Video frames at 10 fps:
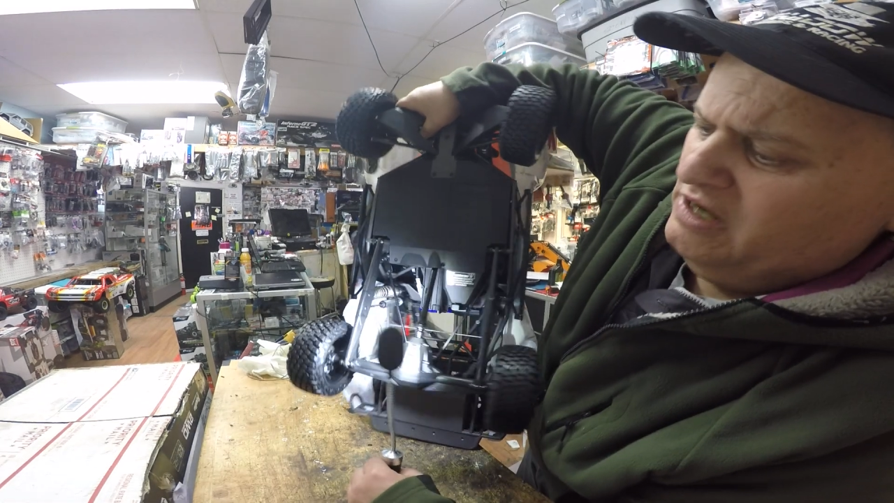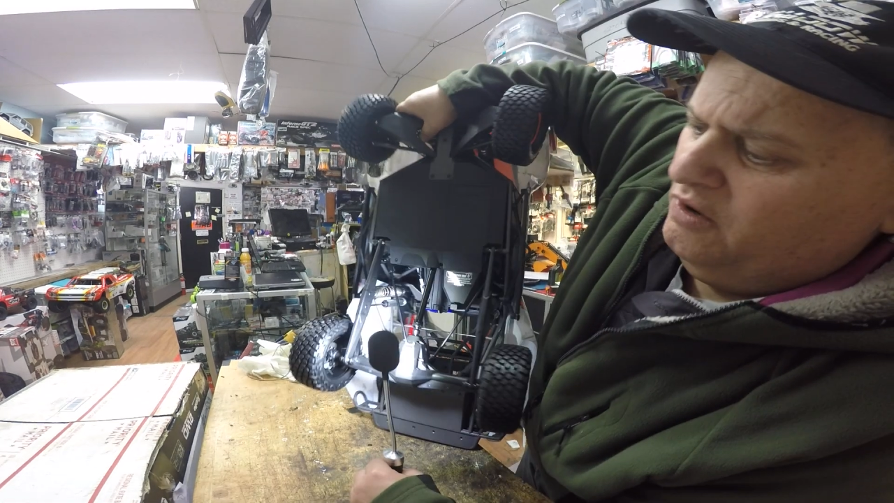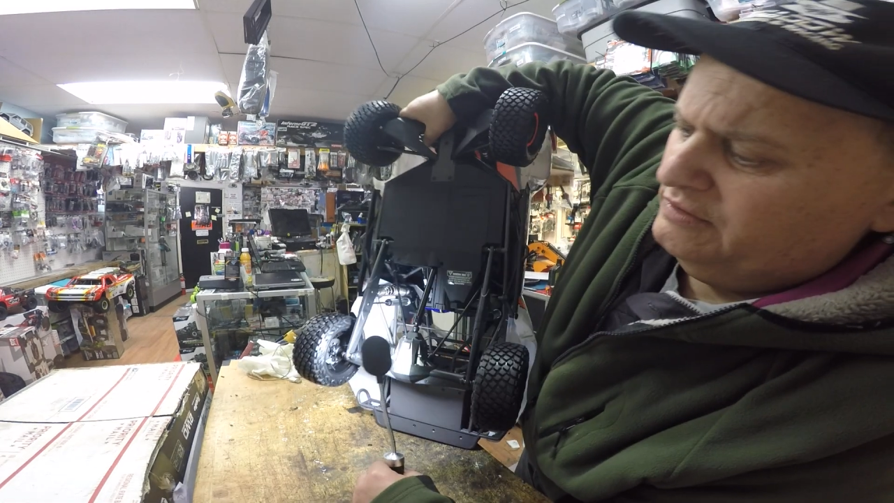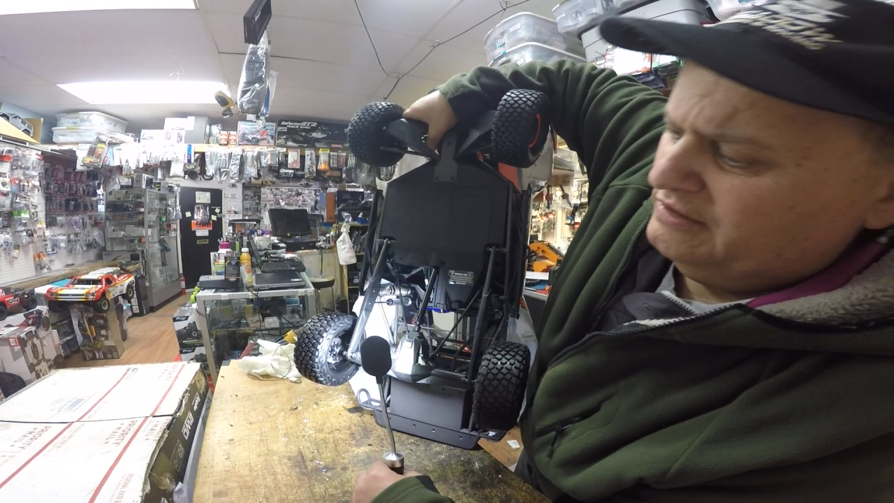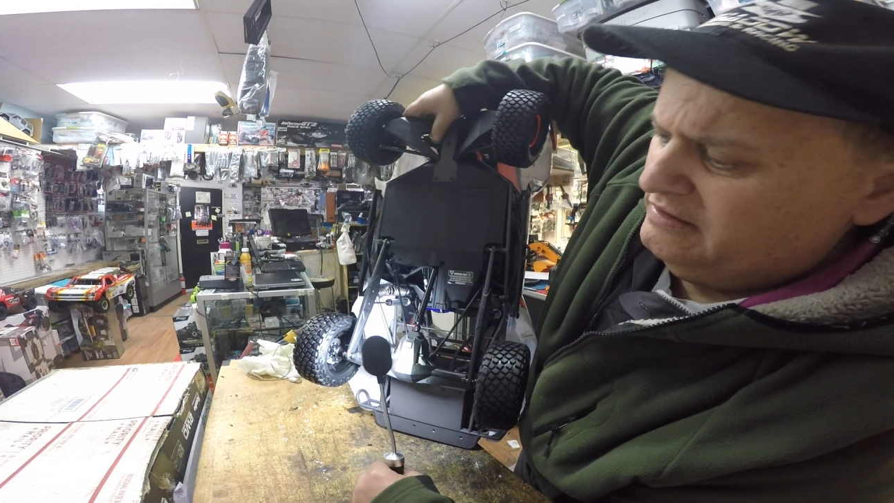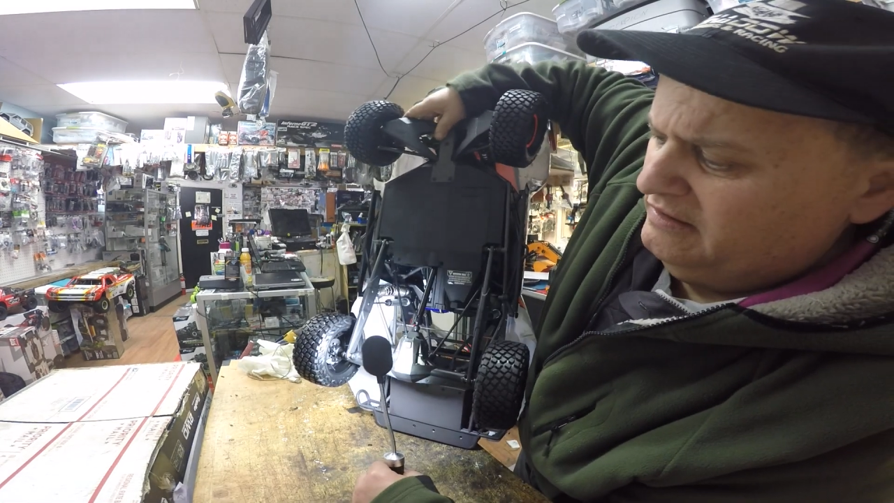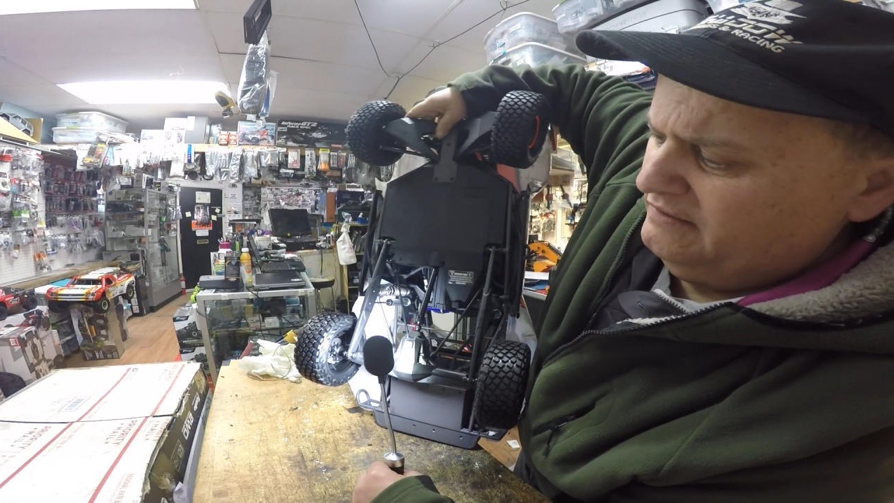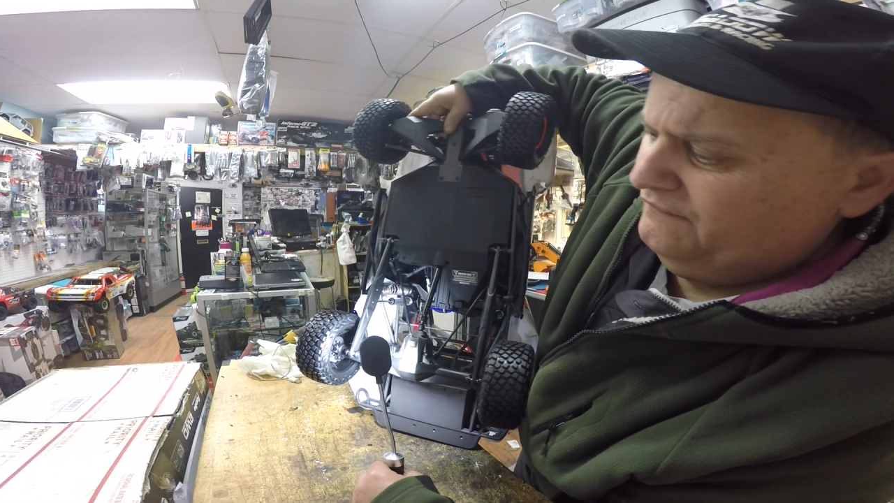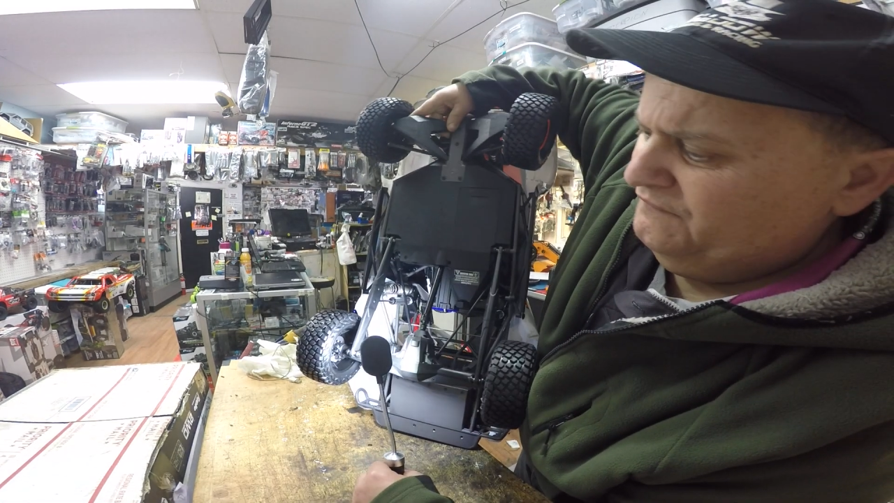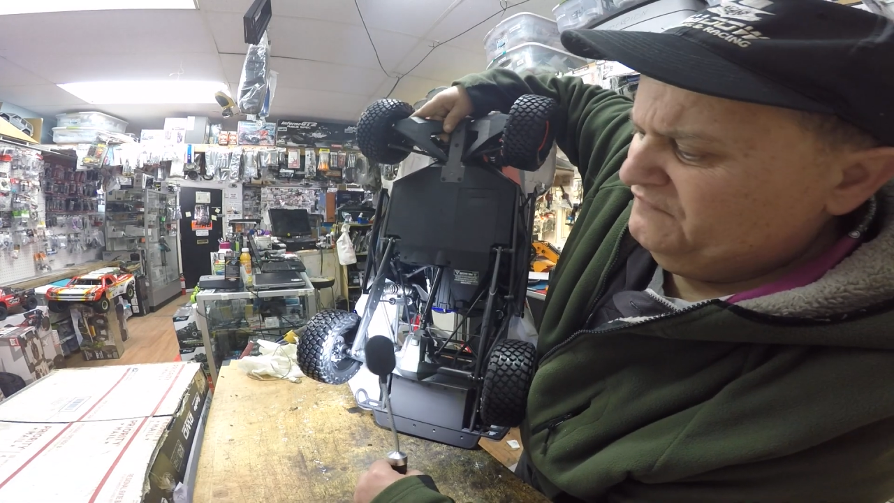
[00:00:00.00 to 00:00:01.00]
know,
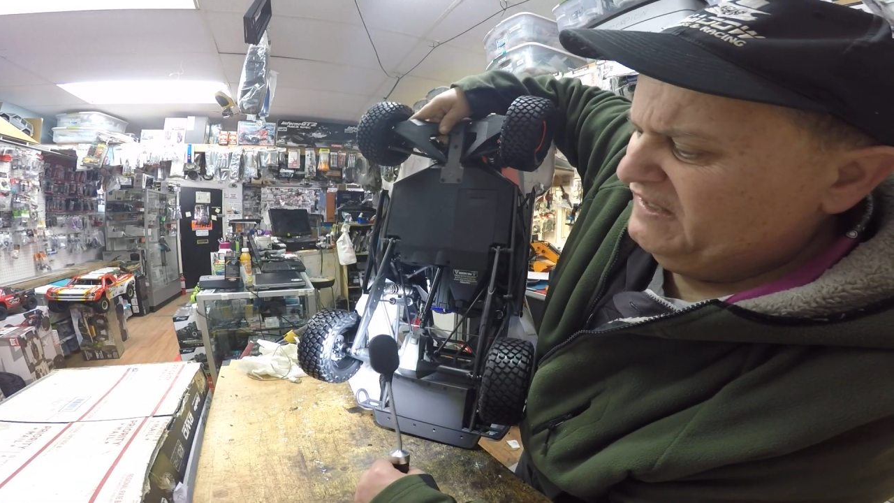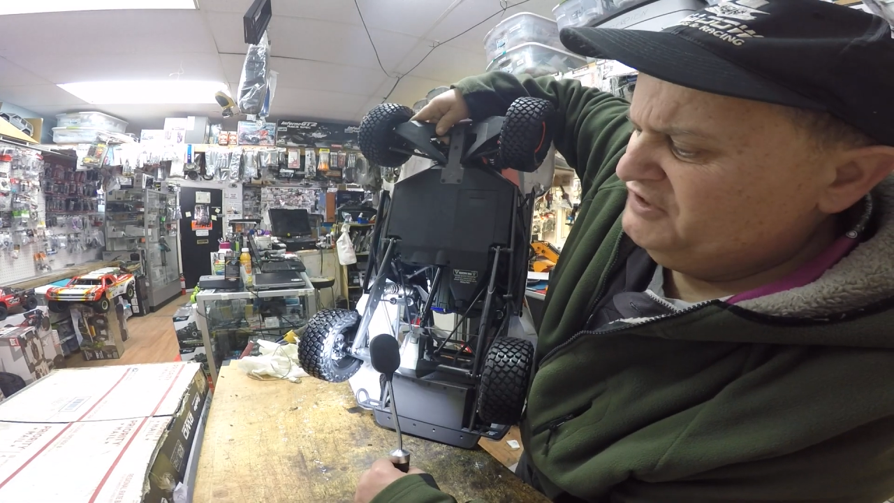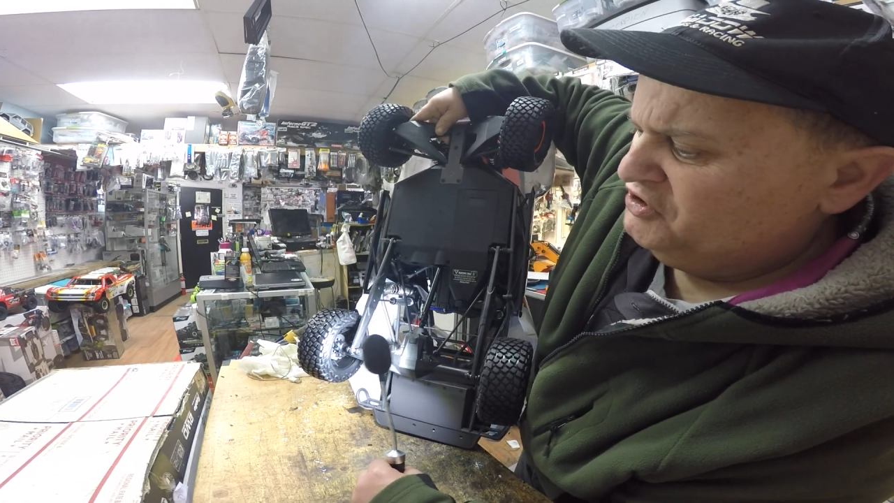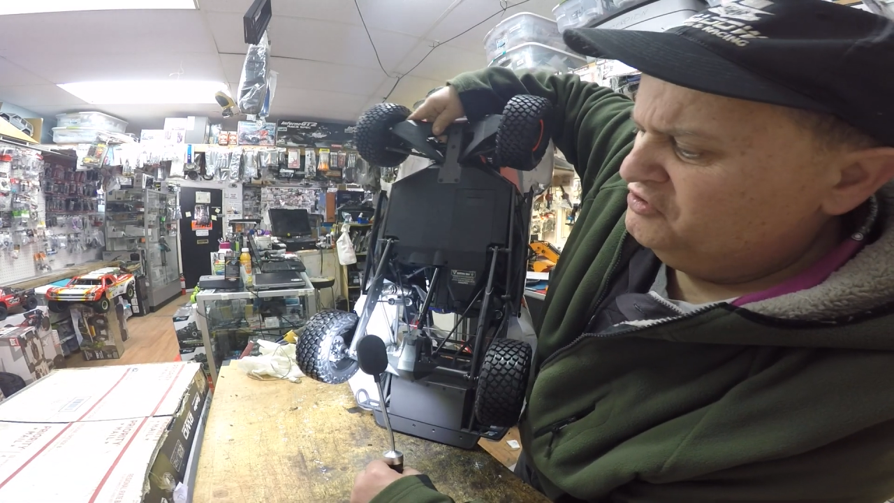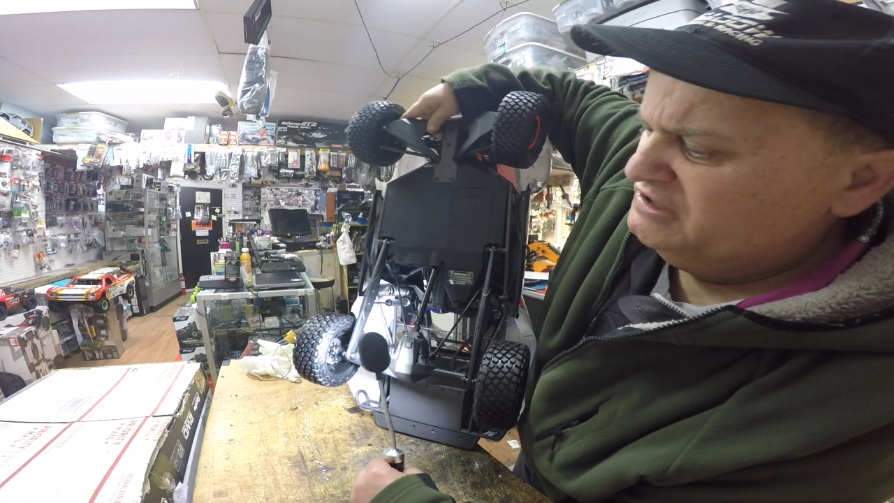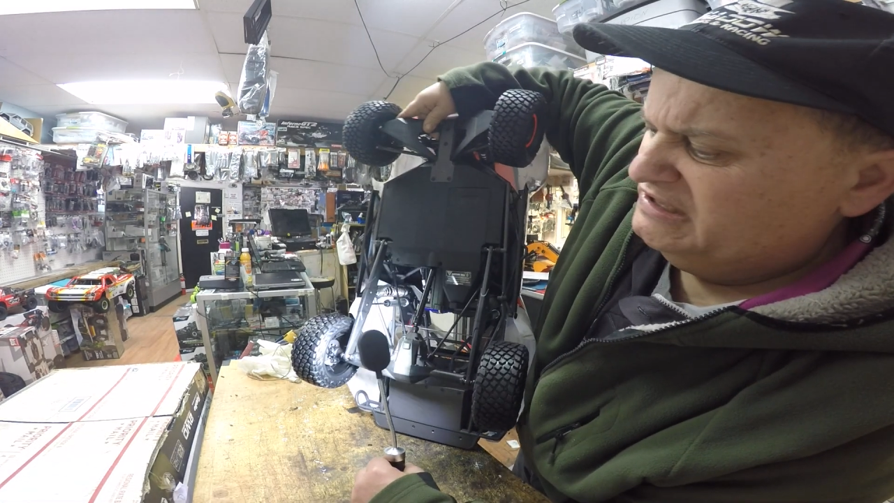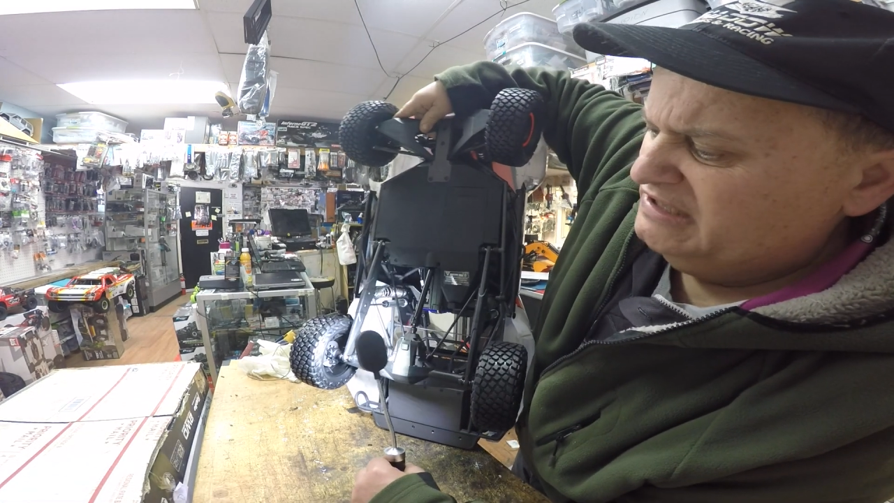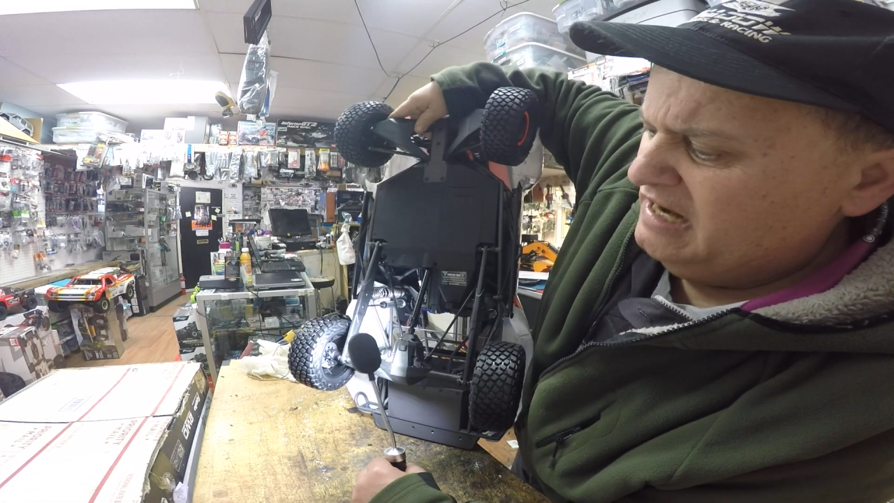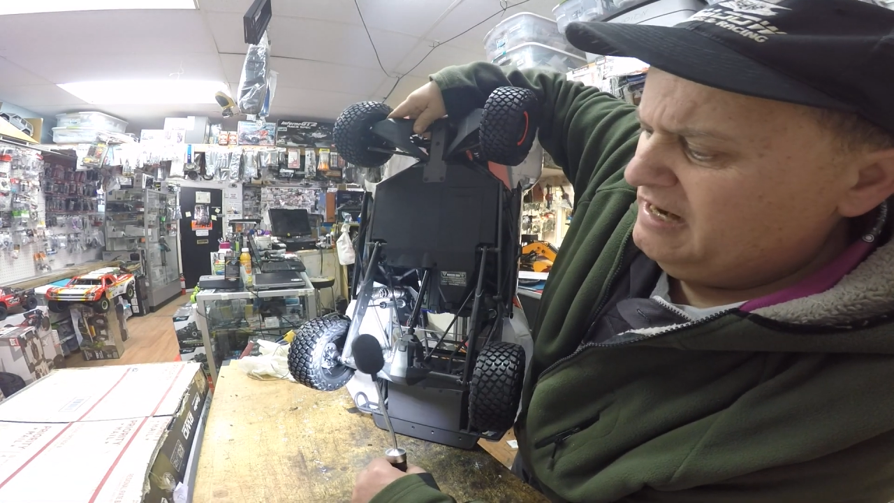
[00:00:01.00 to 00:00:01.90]
features,